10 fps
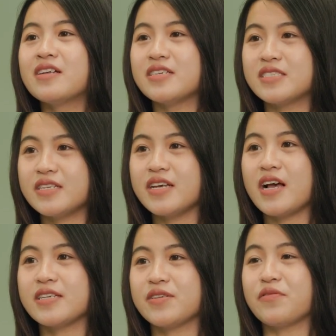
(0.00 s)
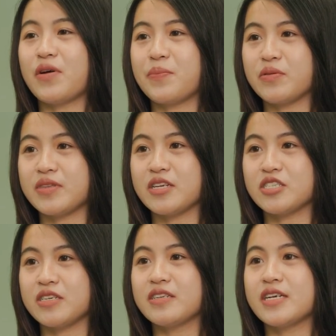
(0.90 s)
The city has a
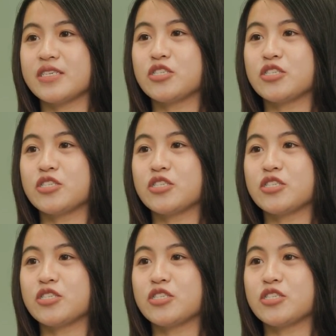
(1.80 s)
reputation as